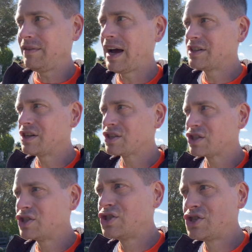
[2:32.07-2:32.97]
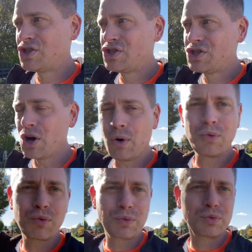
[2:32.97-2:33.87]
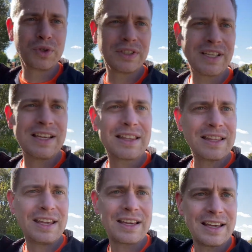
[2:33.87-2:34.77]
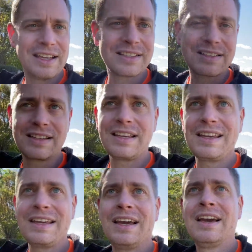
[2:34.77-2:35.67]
I just don't really think it's the